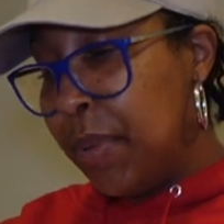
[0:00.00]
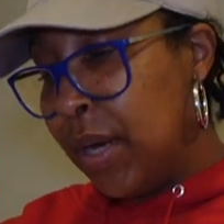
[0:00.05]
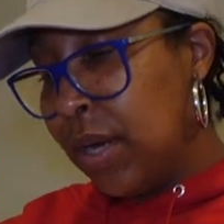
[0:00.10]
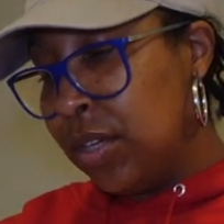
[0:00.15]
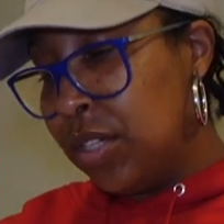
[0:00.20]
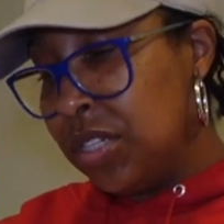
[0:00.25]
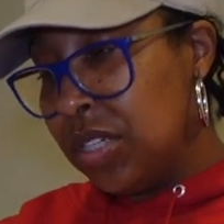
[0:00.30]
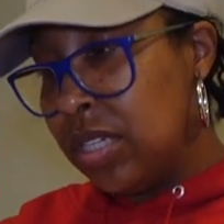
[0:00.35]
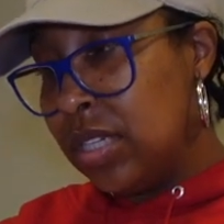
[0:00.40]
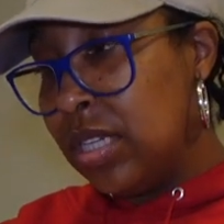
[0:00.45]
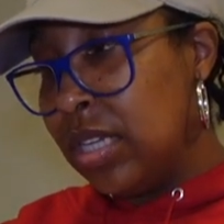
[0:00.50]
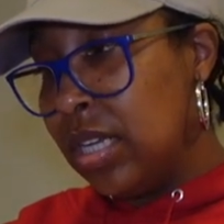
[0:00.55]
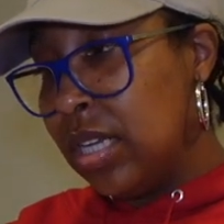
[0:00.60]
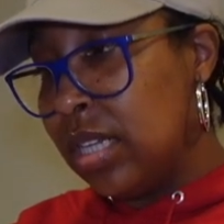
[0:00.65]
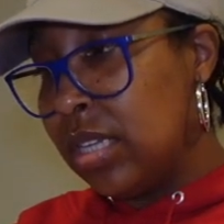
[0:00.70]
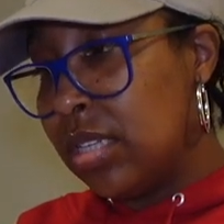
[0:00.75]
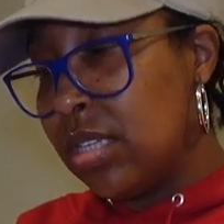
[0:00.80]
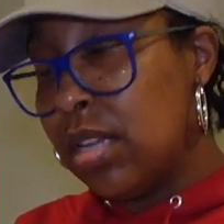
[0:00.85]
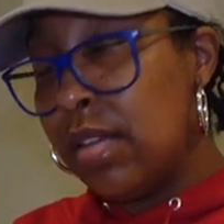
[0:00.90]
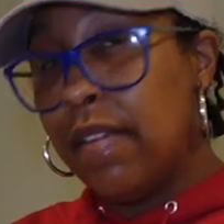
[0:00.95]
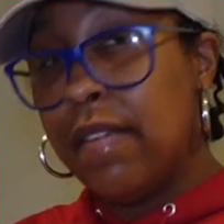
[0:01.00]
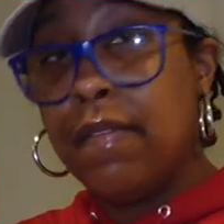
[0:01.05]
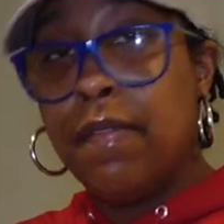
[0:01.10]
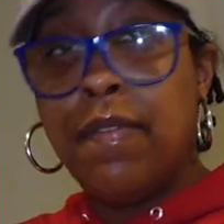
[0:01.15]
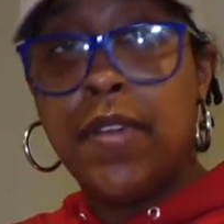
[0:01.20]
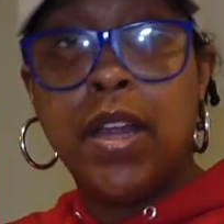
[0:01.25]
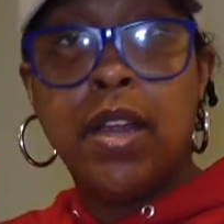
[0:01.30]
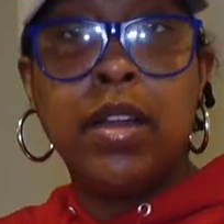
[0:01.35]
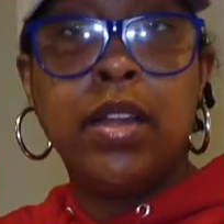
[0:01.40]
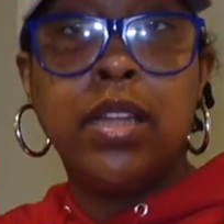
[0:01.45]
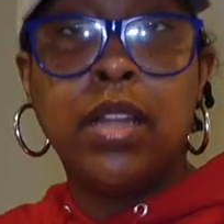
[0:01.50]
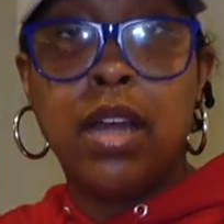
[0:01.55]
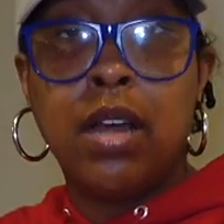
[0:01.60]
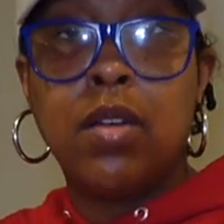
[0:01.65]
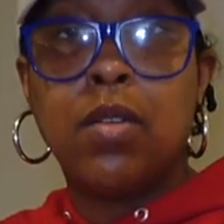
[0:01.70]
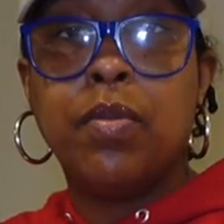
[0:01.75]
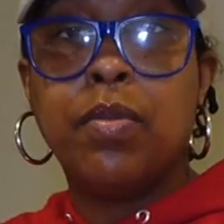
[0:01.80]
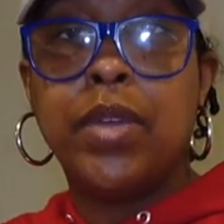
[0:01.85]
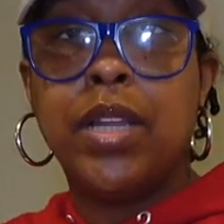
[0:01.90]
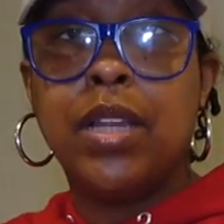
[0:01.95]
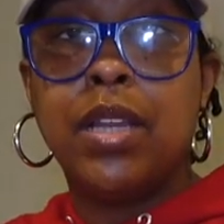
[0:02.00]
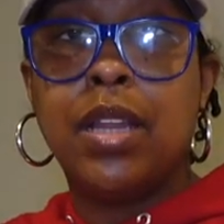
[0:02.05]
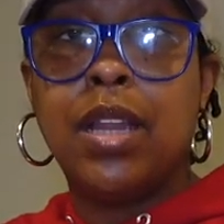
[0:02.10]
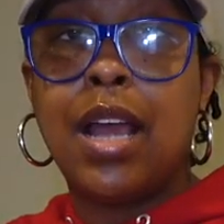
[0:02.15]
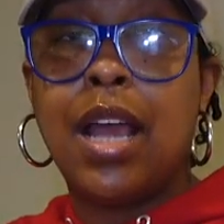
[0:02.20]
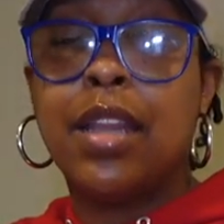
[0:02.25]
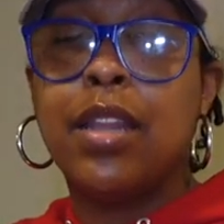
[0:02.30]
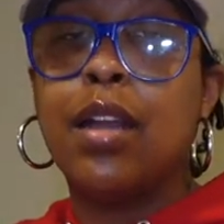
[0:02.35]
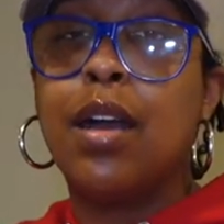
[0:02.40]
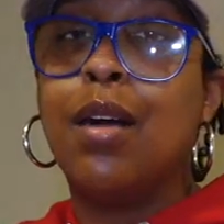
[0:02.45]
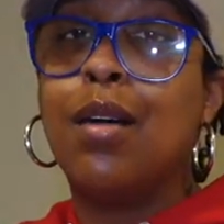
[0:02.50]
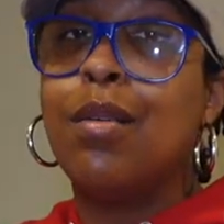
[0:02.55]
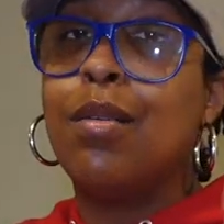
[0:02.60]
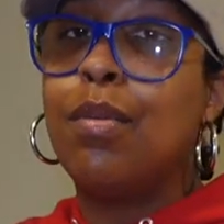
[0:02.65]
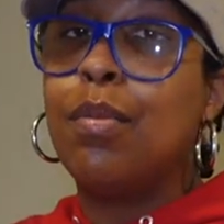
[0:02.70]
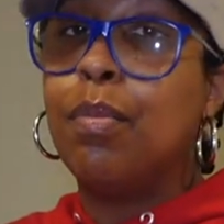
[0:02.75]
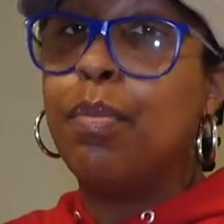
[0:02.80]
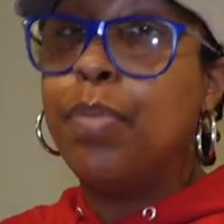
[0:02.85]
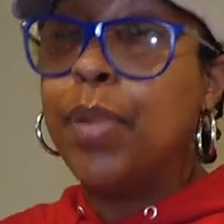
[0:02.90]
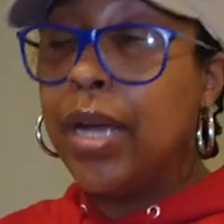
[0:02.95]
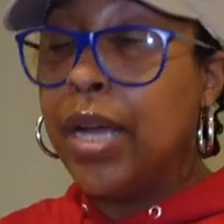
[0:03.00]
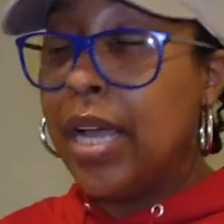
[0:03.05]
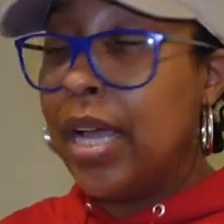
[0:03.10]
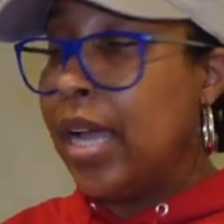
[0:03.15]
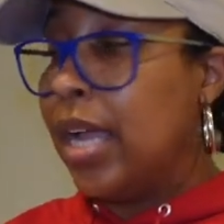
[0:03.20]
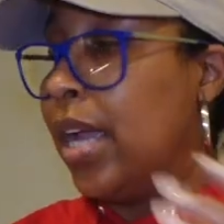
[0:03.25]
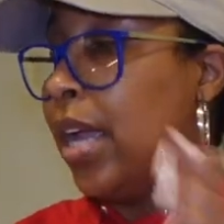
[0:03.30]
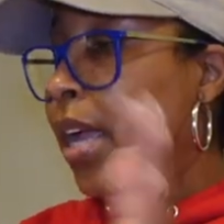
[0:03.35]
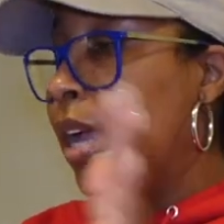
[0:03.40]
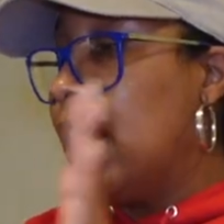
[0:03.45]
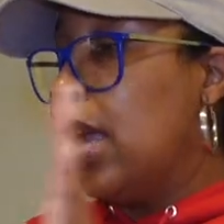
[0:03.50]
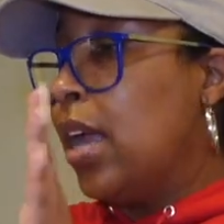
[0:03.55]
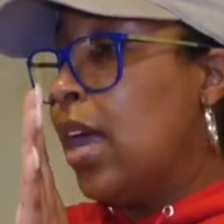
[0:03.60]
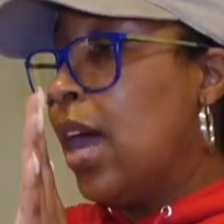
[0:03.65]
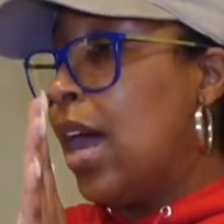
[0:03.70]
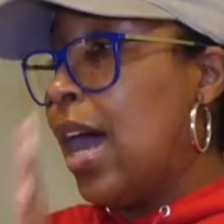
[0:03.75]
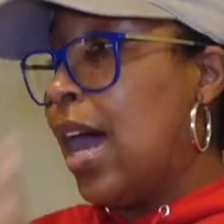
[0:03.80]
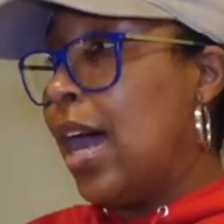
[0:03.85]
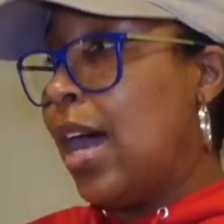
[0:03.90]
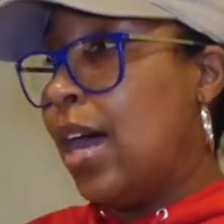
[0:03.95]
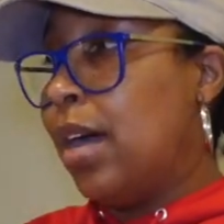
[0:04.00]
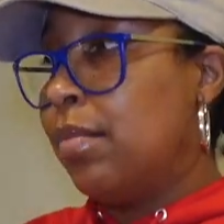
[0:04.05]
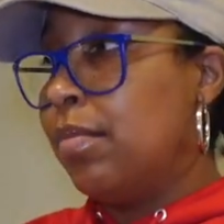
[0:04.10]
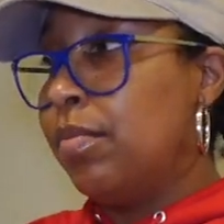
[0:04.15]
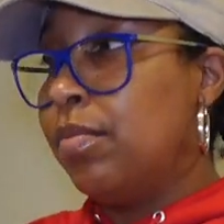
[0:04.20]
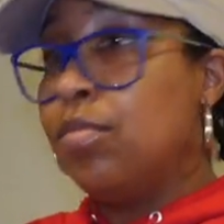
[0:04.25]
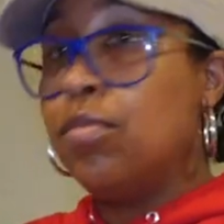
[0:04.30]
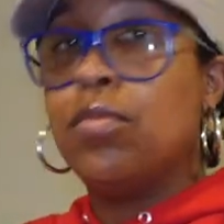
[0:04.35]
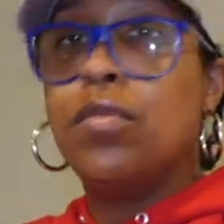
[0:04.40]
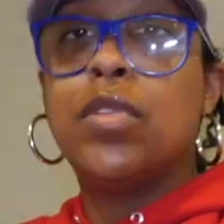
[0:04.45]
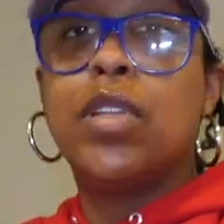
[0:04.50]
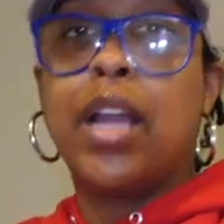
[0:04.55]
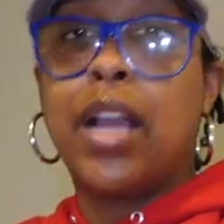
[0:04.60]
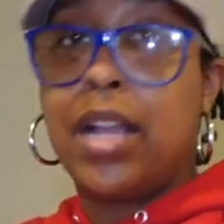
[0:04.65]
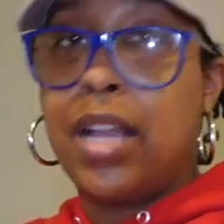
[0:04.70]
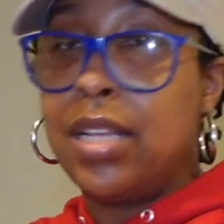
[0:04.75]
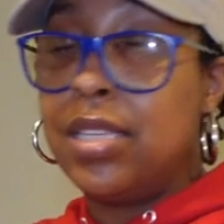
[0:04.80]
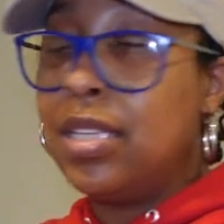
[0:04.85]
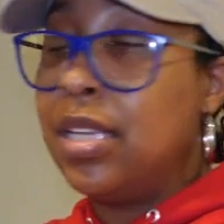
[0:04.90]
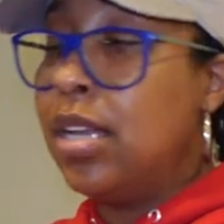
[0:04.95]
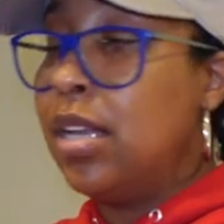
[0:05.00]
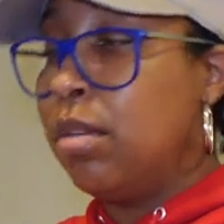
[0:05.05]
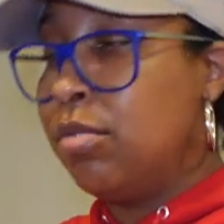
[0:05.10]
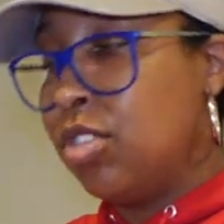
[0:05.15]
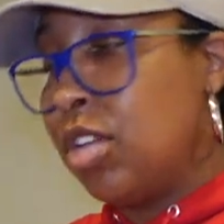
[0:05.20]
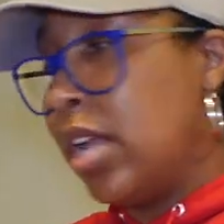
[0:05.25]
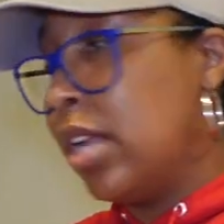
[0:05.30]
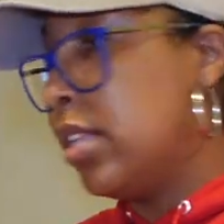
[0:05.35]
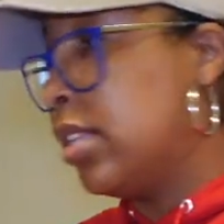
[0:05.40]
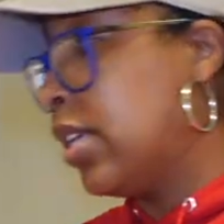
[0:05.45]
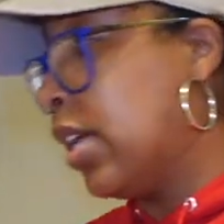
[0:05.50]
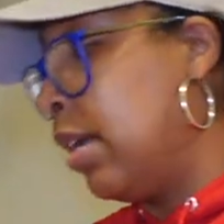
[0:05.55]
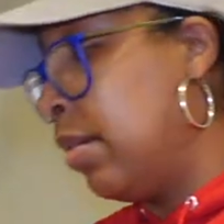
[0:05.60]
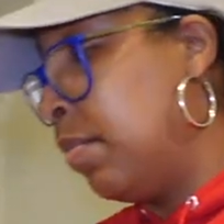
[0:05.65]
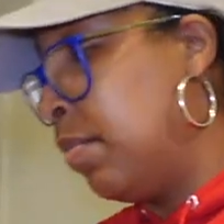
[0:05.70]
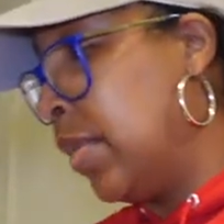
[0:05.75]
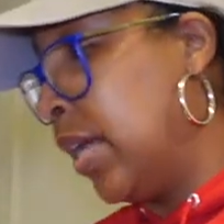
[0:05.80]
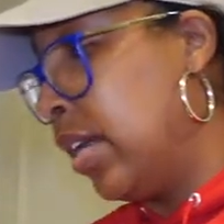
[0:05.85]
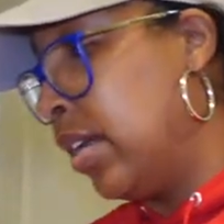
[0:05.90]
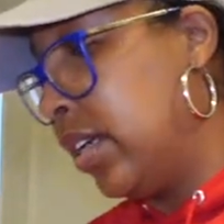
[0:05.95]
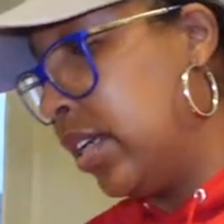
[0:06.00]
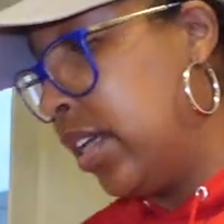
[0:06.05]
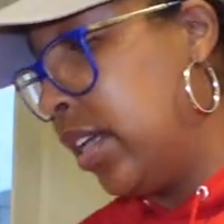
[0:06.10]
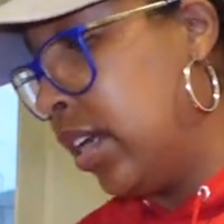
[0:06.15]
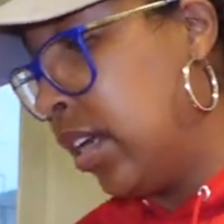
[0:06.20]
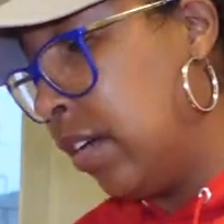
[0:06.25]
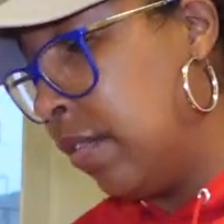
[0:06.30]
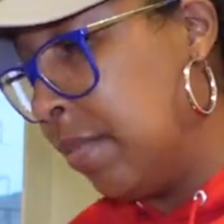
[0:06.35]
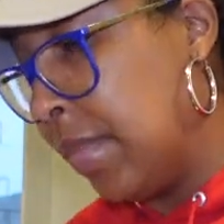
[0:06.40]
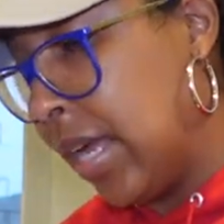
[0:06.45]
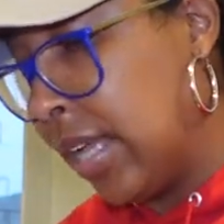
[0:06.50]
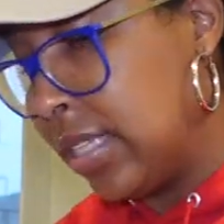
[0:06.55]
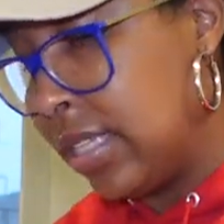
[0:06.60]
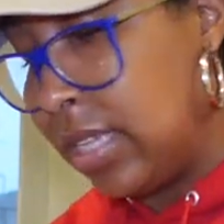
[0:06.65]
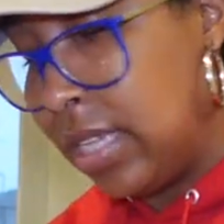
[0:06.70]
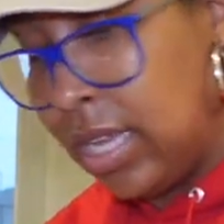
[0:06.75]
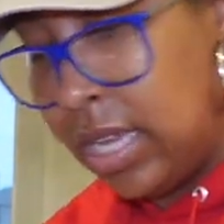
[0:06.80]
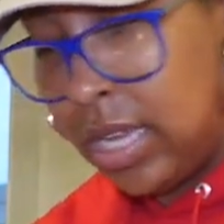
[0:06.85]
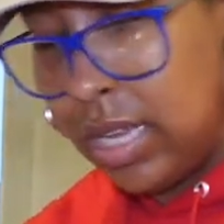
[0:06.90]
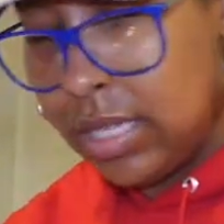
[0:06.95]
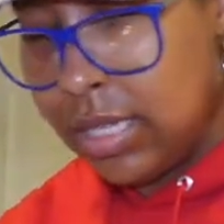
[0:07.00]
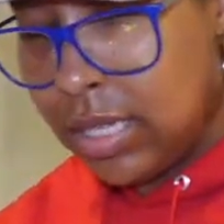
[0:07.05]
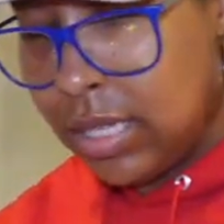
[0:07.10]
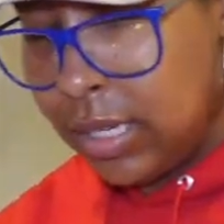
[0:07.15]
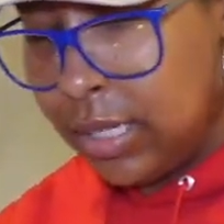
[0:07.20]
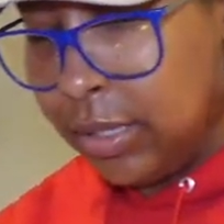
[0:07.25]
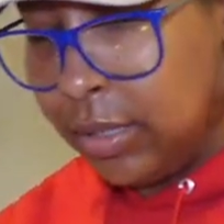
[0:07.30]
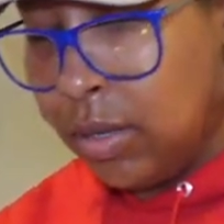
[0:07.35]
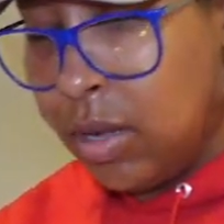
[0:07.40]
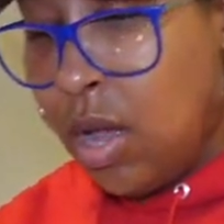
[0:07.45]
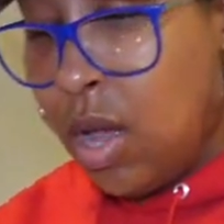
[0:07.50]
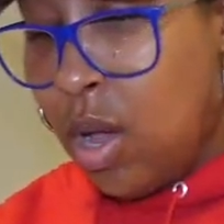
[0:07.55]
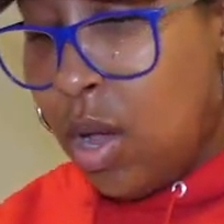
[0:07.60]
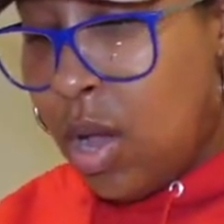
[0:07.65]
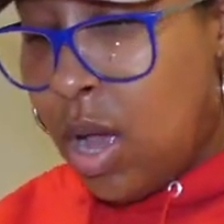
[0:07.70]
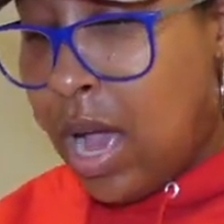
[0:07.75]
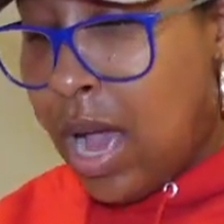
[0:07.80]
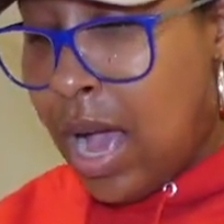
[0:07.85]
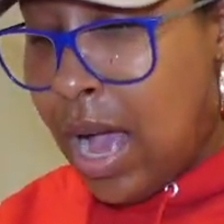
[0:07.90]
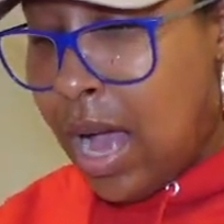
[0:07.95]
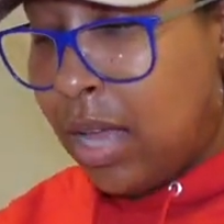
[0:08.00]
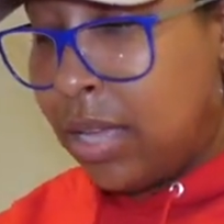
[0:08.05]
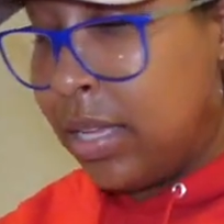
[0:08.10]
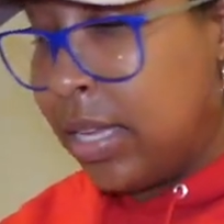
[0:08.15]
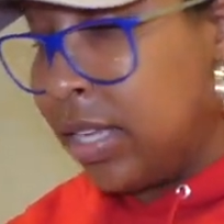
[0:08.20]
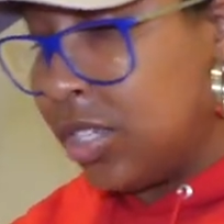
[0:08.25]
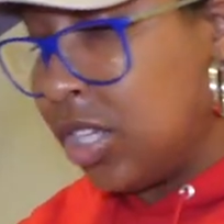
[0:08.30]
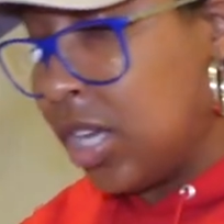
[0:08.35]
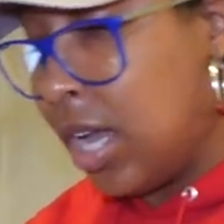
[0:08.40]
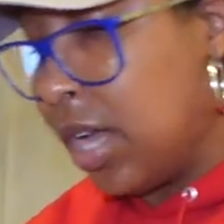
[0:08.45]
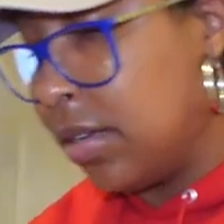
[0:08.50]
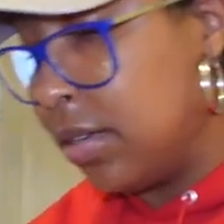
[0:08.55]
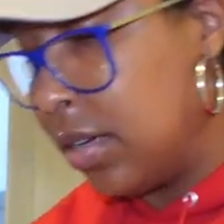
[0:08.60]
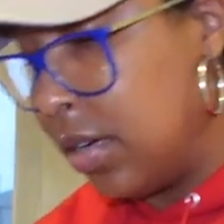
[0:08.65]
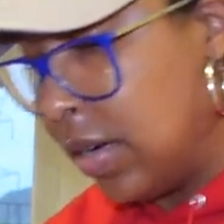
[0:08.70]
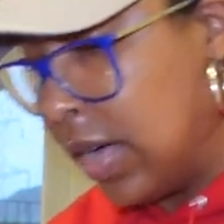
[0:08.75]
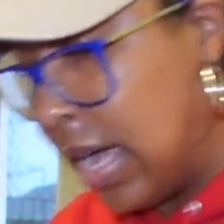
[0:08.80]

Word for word: purchased this. Very long-winded, I know, but I'm, like I said, I'm trying to take better care of my skin. So I'll let y'all know